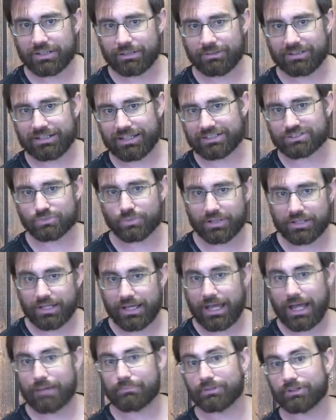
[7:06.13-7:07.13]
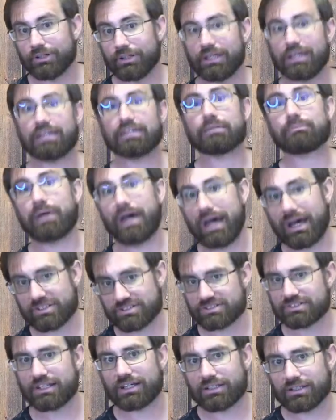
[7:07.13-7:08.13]
I mean, that's what happened in the
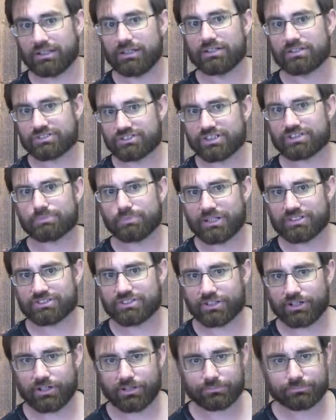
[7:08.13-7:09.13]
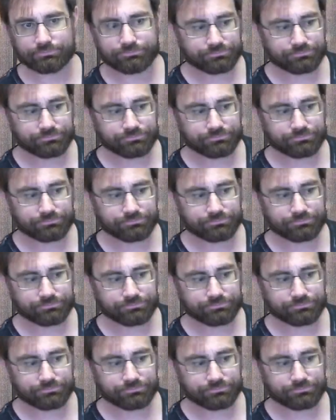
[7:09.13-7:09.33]
past, like 6 months ago.